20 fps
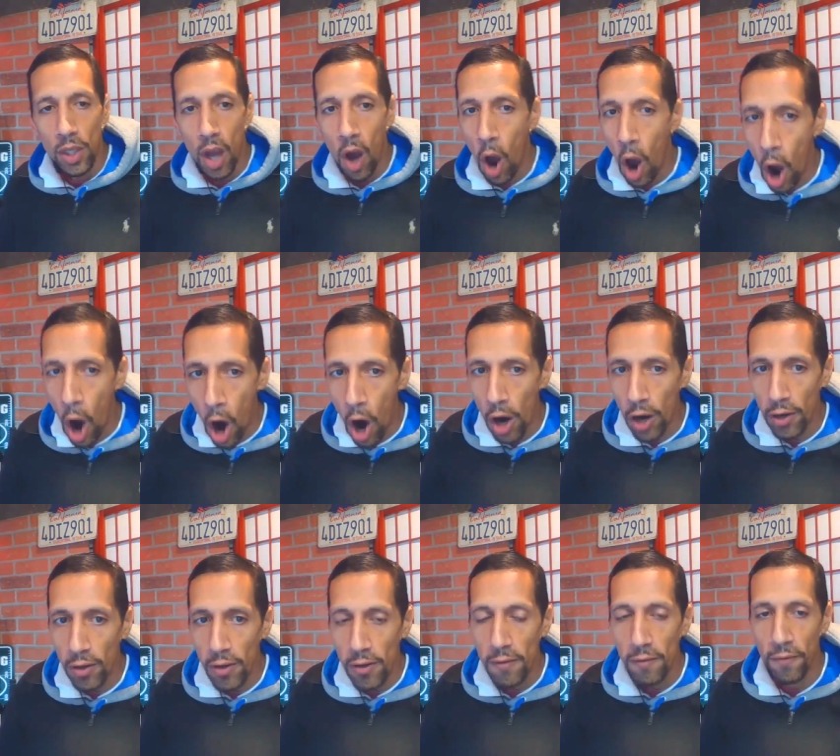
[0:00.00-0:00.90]

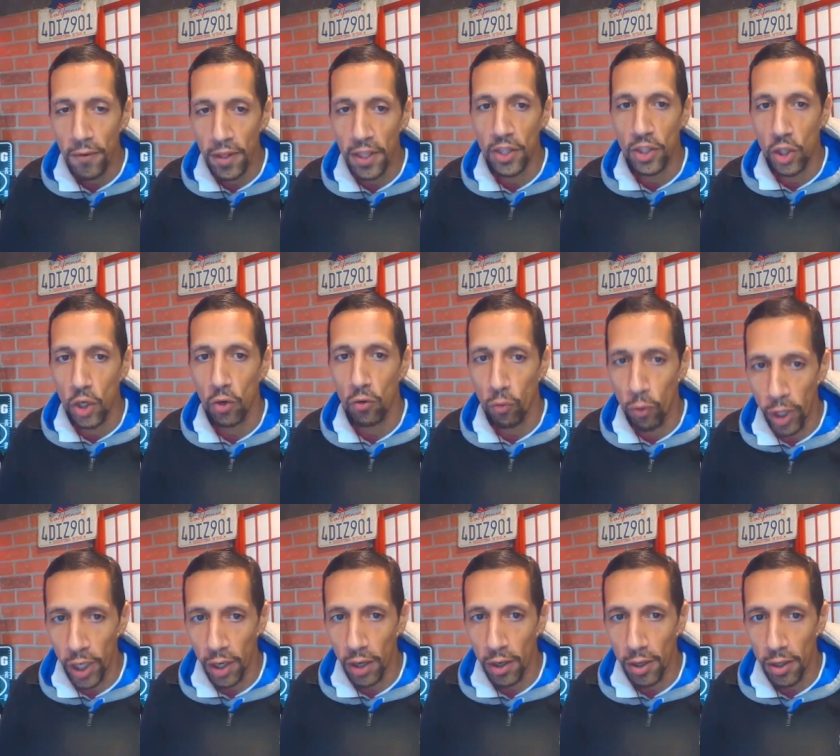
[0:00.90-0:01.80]
hard for this
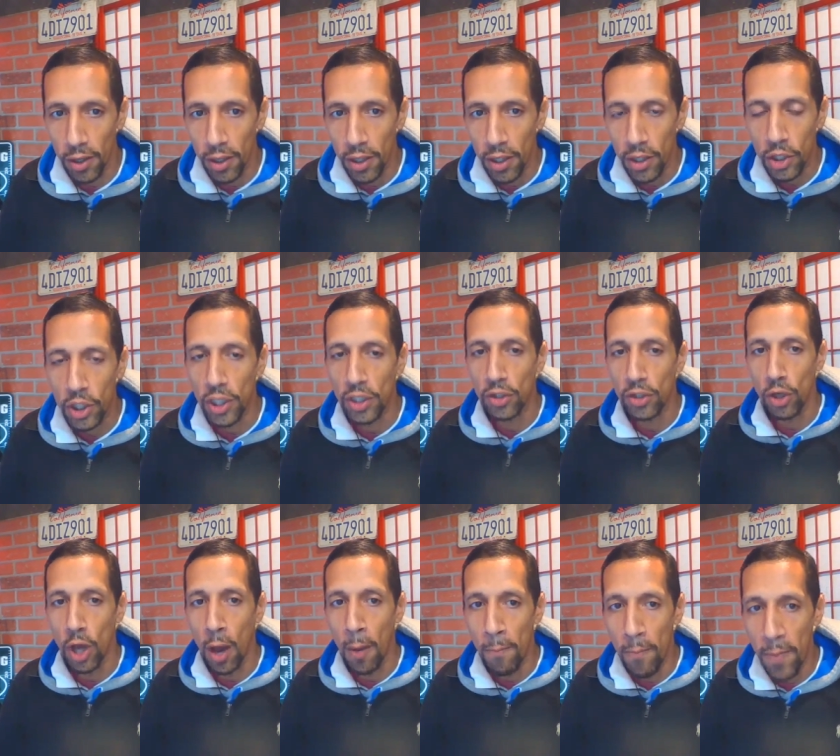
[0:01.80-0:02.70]
career. She is
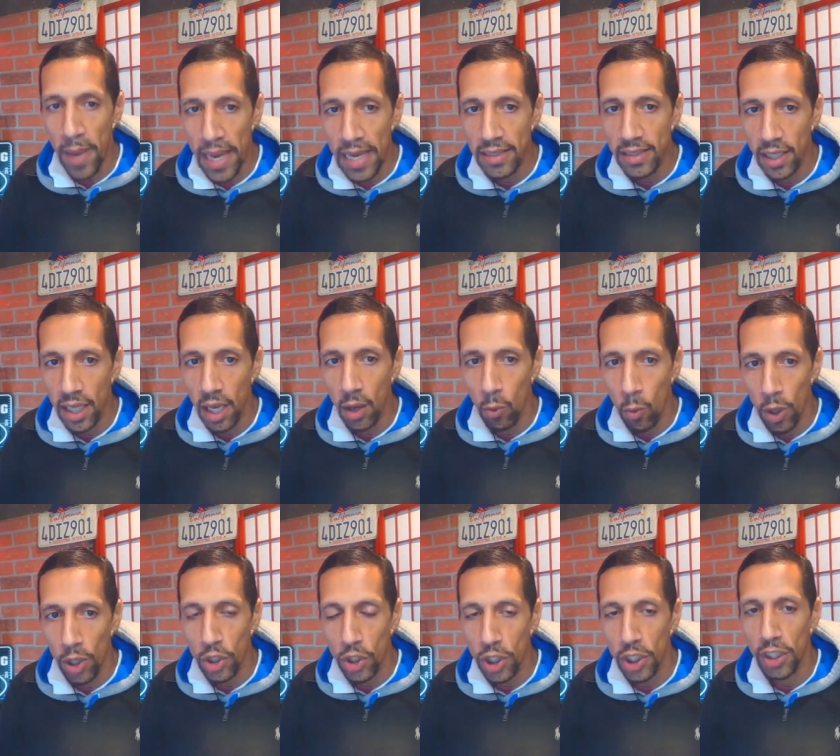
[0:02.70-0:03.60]
amazing at
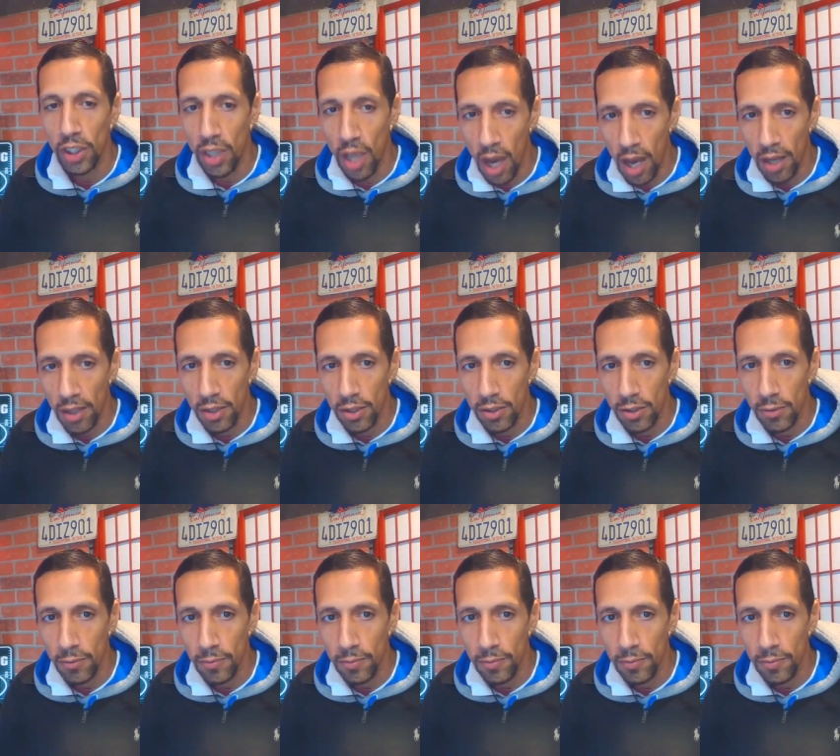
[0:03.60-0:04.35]
what she does.